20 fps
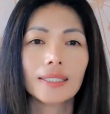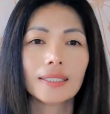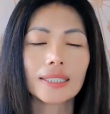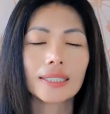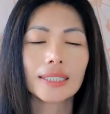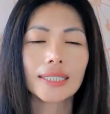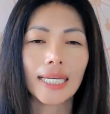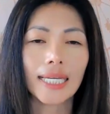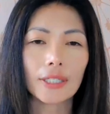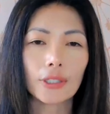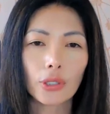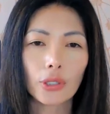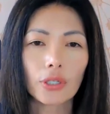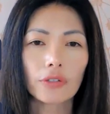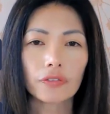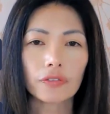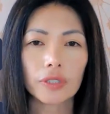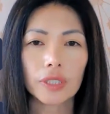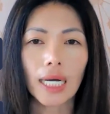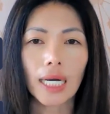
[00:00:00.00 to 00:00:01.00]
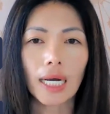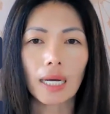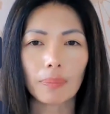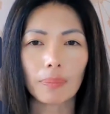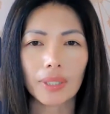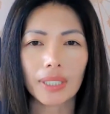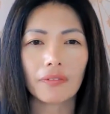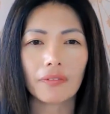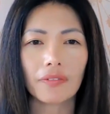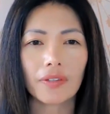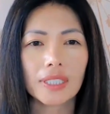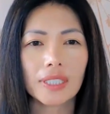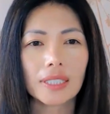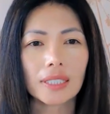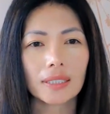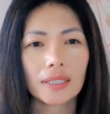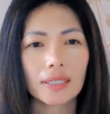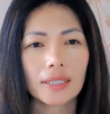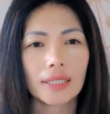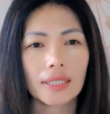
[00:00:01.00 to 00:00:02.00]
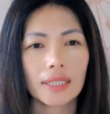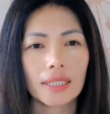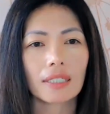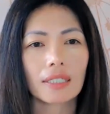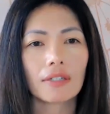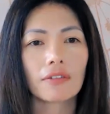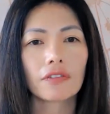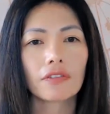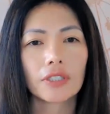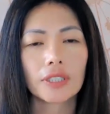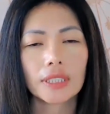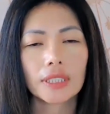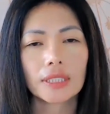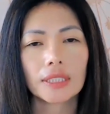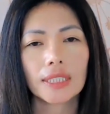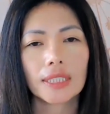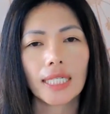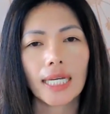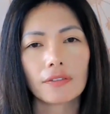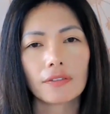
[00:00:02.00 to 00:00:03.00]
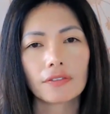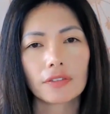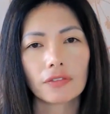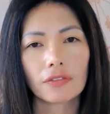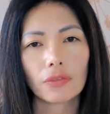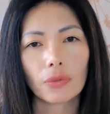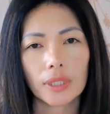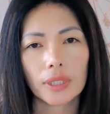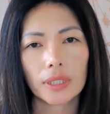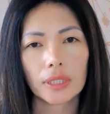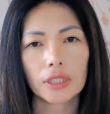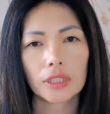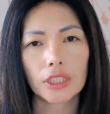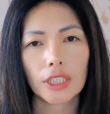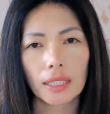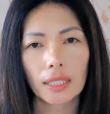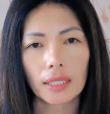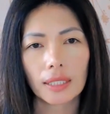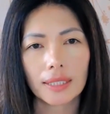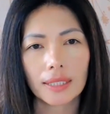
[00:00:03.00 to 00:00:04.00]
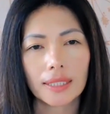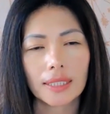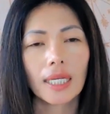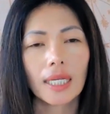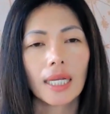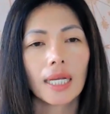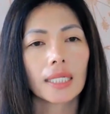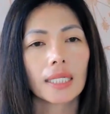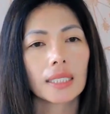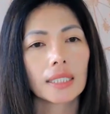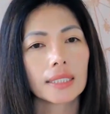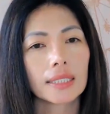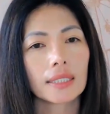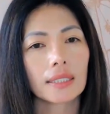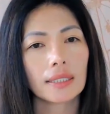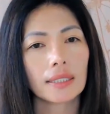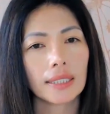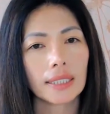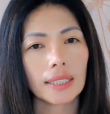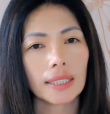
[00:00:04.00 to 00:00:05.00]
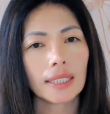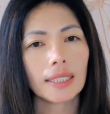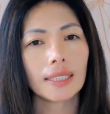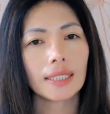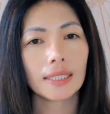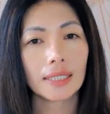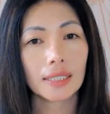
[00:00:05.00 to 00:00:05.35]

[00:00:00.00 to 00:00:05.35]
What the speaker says: To get your free copy of this holistic Fertility After 40 checklist, click the link in the